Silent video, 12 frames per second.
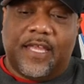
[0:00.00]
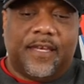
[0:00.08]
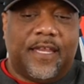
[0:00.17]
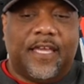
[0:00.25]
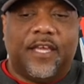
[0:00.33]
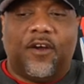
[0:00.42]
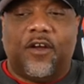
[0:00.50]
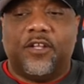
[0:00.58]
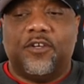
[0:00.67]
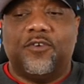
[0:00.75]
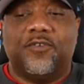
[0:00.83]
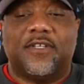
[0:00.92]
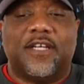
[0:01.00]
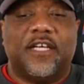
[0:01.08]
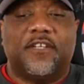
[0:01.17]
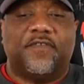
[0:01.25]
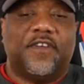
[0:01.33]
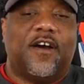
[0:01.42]
they get all the newest,
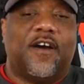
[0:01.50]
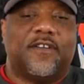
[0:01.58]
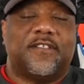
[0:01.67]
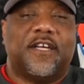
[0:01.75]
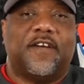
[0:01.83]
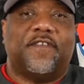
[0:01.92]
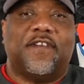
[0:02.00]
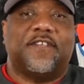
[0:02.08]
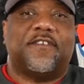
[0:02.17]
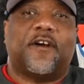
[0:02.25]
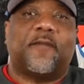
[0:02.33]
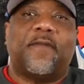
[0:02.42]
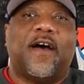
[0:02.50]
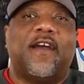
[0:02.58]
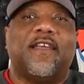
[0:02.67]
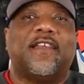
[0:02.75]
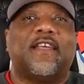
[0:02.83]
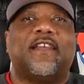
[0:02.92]
latest VR stuff, and they talk
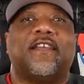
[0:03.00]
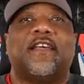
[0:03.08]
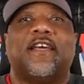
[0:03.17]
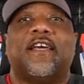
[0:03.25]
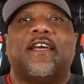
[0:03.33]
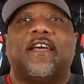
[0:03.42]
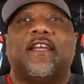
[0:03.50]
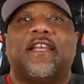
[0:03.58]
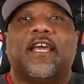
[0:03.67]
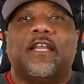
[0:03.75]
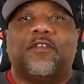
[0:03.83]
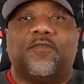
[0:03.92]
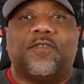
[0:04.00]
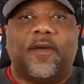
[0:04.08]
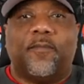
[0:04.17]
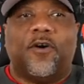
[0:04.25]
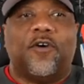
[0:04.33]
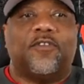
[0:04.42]
about it, and they do
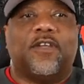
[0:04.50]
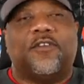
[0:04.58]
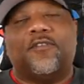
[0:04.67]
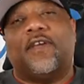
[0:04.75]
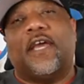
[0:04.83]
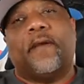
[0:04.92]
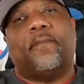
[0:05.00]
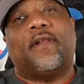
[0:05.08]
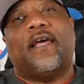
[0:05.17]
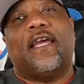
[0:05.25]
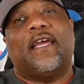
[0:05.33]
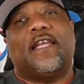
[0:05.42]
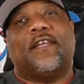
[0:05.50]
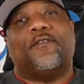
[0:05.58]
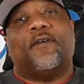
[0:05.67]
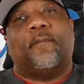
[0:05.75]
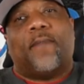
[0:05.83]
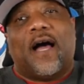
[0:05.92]
demos, they do gameplay, and they do
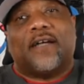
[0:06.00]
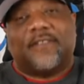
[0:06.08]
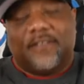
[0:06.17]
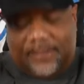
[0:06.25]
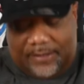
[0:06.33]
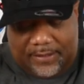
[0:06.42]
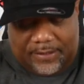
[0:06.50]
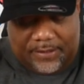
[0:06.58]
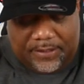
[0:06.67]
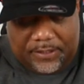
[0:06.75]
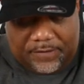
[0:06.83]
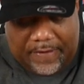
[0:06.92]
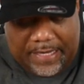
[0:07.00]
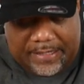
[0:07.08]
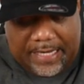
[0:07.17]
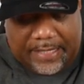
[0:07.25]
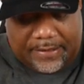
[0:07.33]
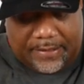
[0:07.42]
unboxings, and it's, and it's
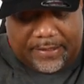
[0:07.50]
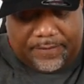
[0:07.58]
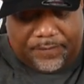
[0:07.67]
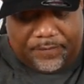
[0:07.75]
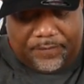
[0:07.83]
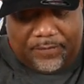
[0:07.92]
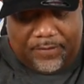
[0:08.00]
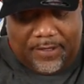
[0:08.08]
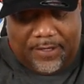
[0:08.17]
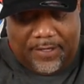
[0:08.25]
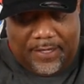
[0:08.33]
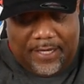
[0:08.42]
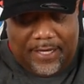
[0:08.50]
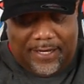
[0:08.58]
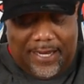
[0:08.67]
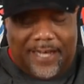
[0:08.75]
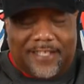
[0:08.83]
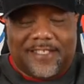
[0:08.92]
fantastic.
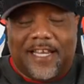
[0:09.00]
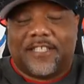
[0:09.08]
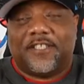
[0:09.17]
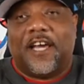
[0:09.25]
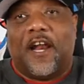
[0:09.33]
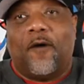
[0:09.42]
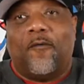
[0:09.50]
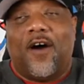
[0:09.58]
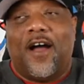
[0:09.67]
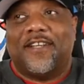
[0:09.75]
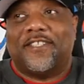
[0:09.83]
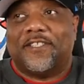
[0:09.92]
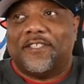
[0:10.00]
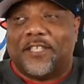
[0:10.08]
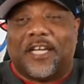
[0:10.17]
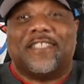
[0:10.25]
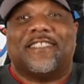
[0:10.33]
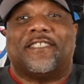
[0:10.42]
Now, this next channel I watch
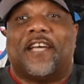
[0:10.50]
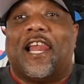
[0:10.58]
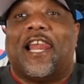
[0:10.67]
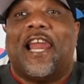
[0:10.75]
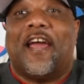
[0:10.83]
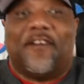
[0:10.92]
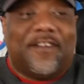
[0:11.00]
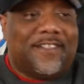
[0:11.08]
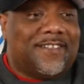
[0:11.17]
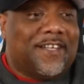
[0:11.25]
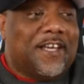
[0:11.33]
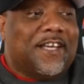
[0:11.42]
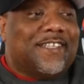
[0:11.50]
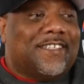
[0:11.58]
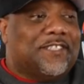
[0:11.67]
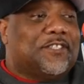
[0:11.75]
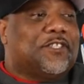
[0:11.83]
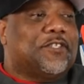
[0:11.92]
because it's hilarious.
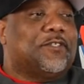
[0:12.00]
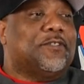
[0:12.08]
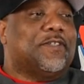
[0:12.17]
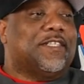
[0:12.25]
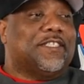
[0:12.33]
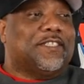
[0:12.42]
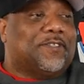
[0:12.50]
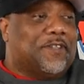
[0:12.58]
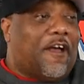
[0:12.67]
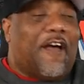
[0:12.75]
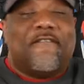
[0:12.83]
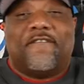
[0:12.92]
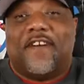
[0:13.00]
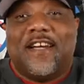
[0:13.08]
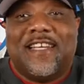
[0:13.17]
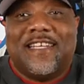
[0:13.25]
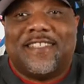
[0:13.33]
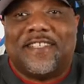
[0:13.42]
This dude is
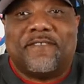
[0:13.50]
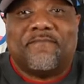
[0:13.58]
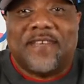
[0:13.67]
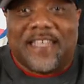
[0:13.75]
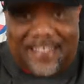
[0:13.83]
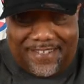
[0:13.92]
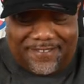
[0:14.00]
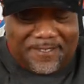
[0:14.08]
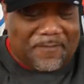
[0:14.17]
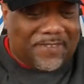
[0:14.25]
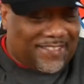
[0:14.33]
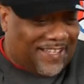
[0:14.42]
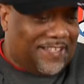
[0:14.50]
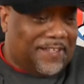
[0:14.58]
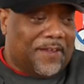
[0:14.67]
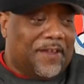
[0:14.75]
funny to me, let me tell you.